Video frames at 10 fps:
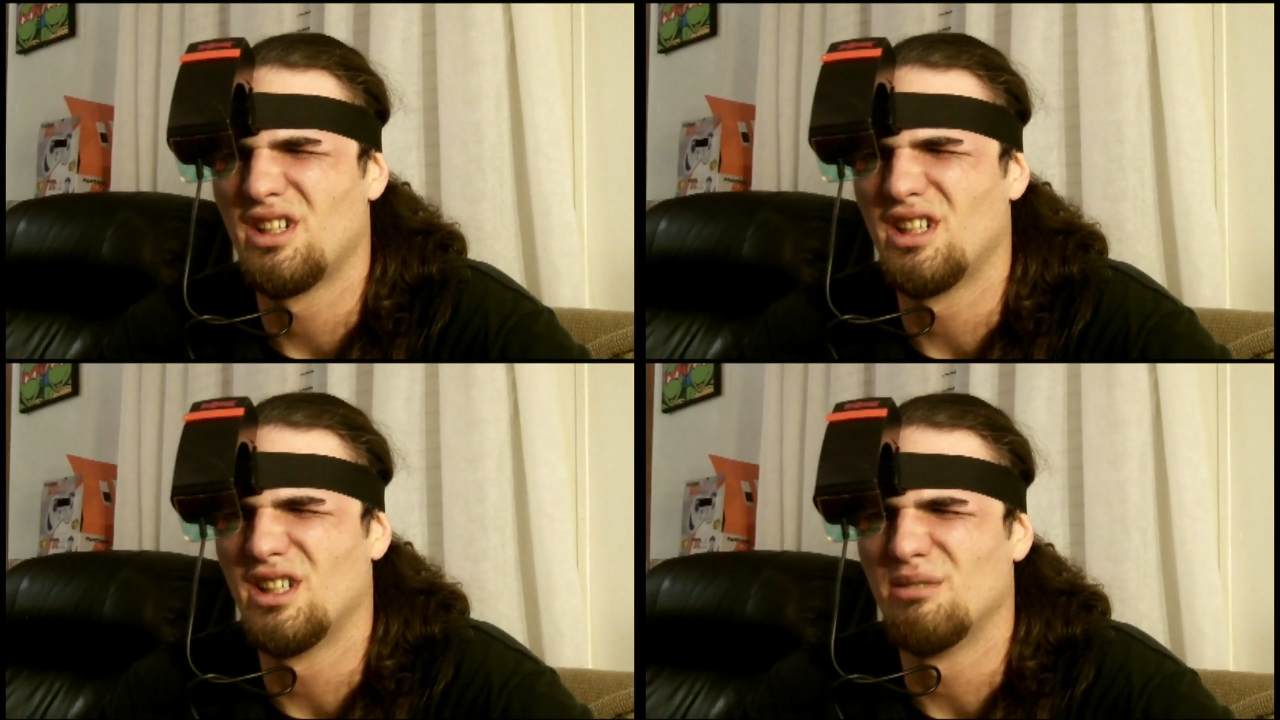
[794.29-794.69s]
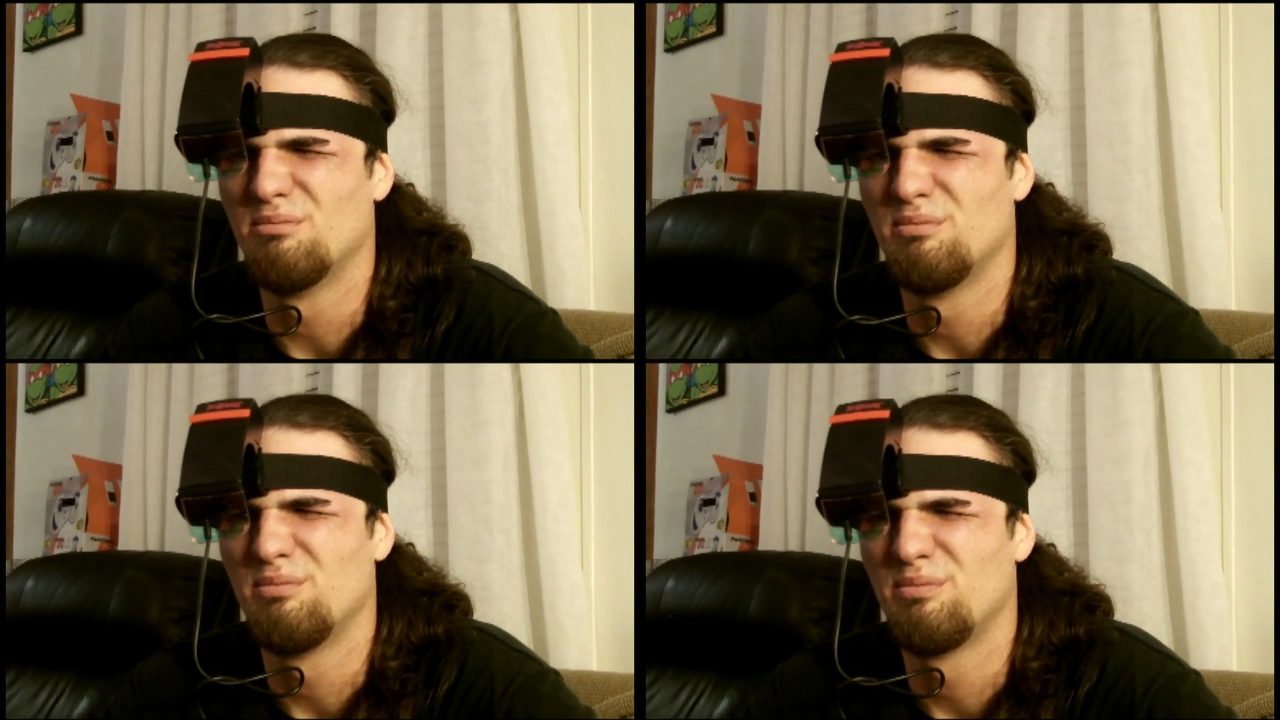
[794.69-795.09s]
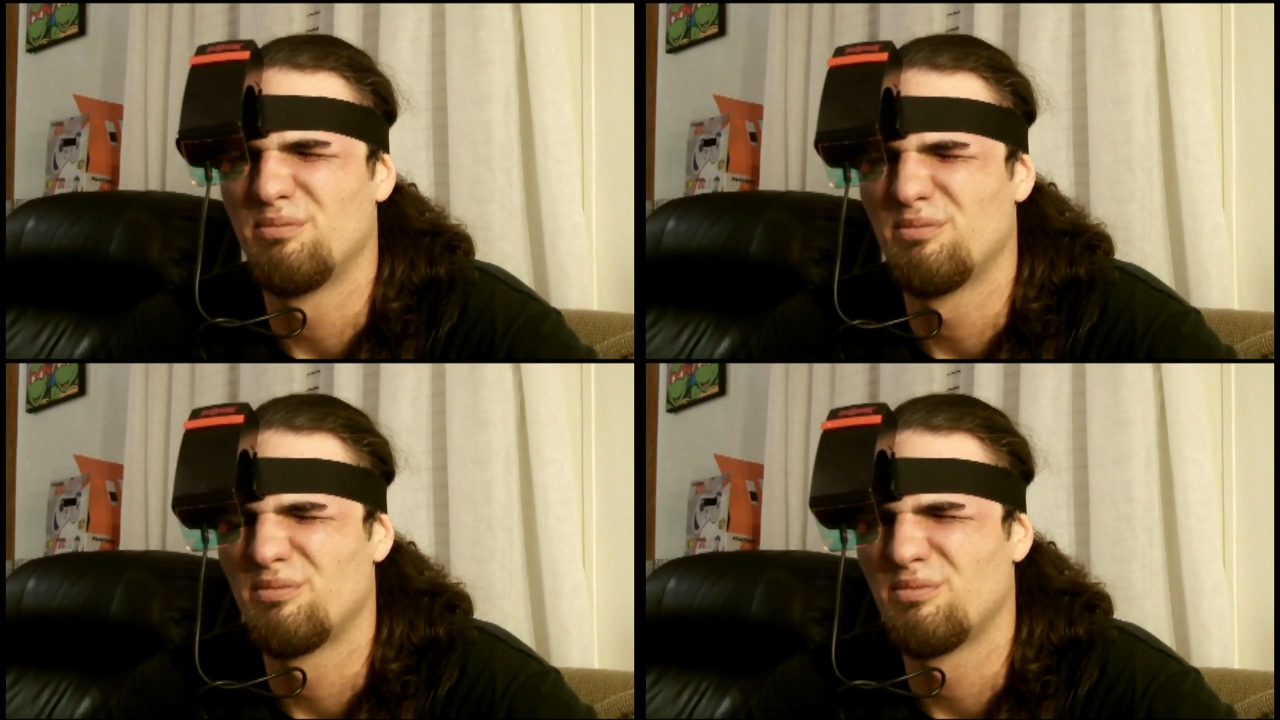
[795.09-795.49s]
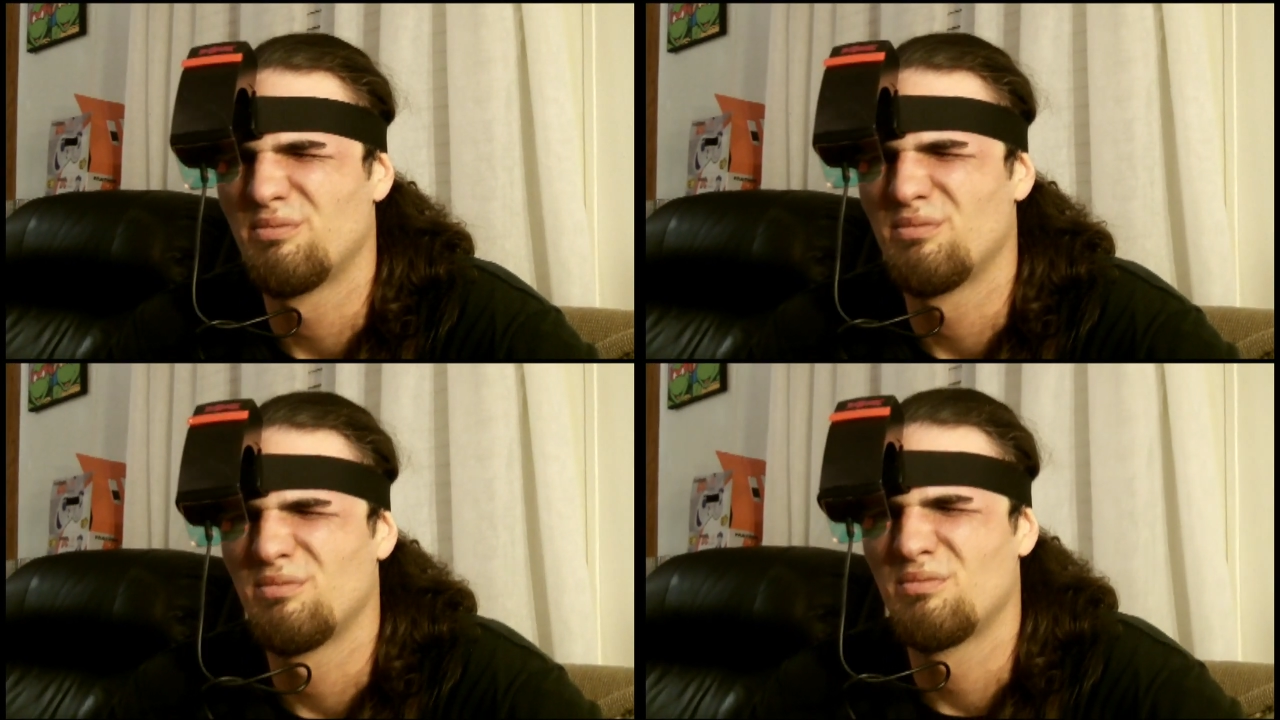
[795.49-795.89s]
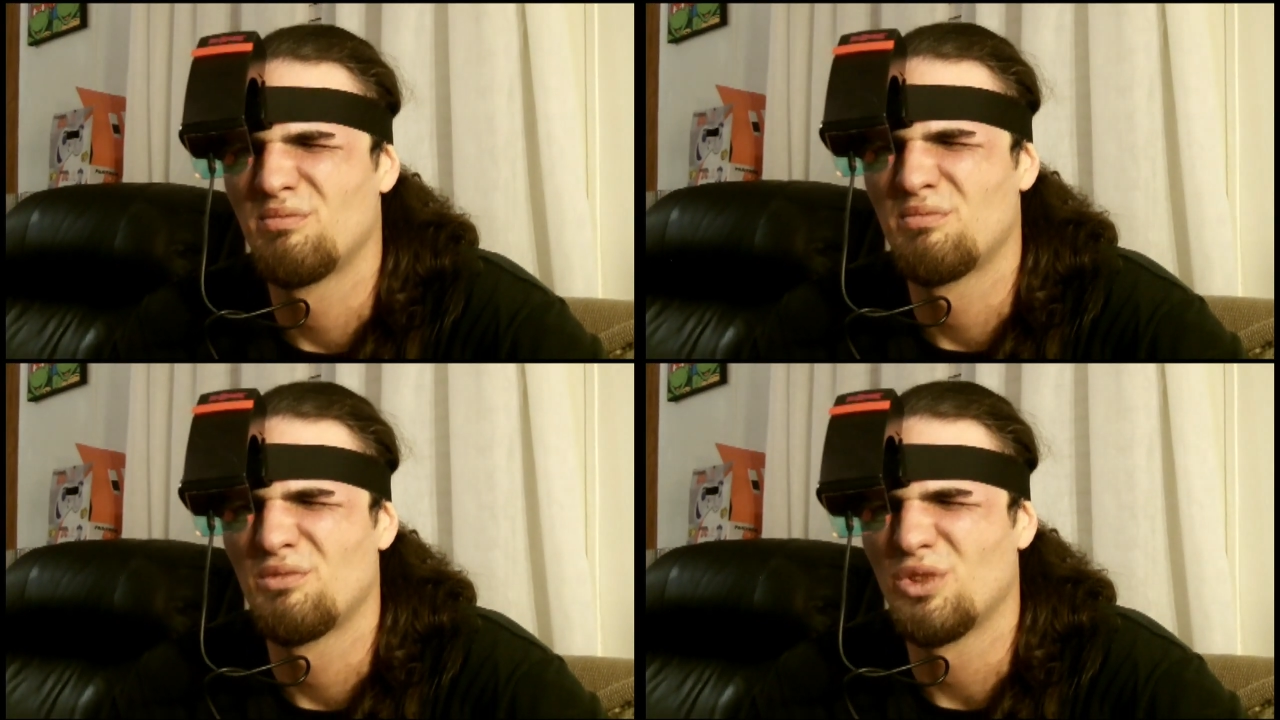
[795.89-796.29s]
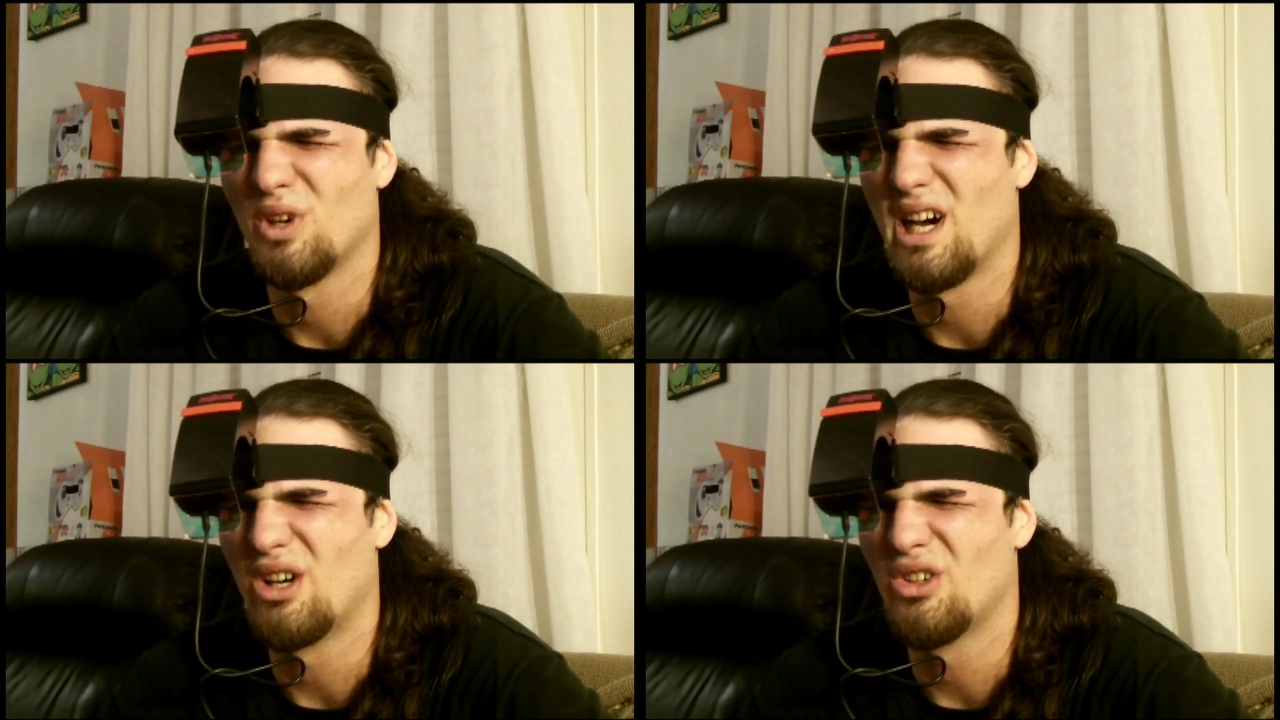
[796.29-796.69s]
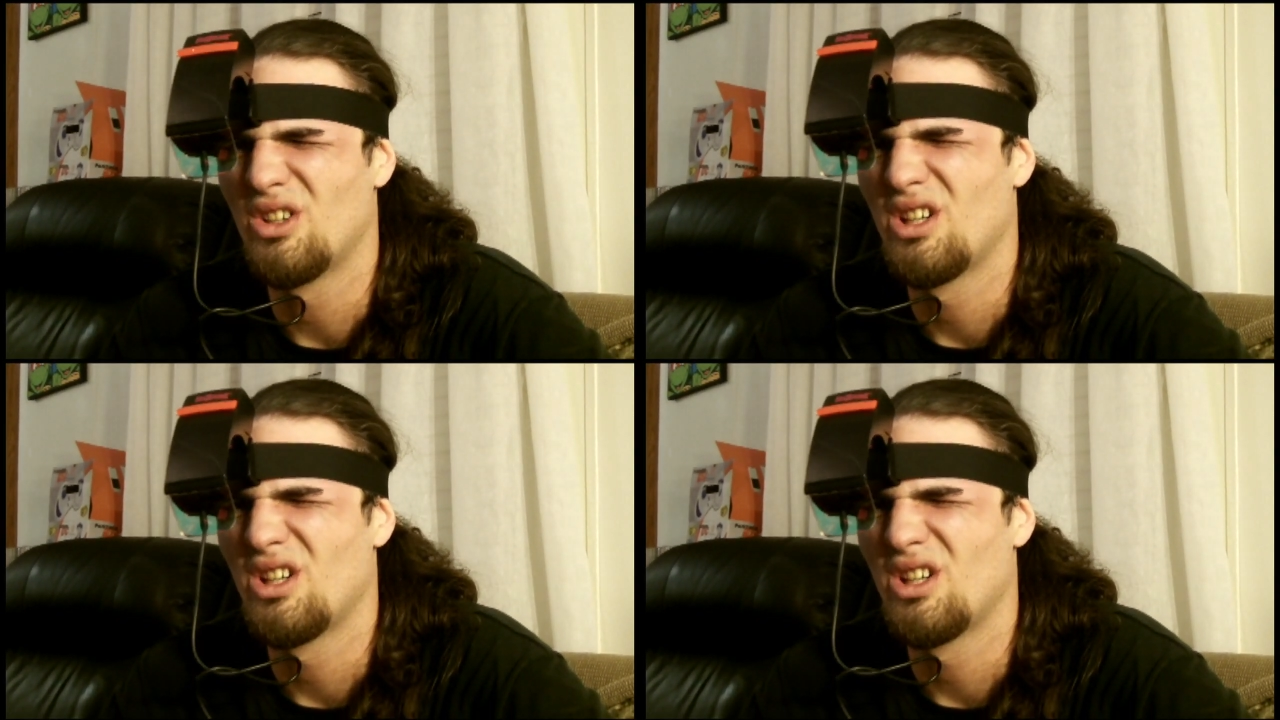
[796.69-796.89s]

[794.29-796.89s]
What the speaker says: Wow.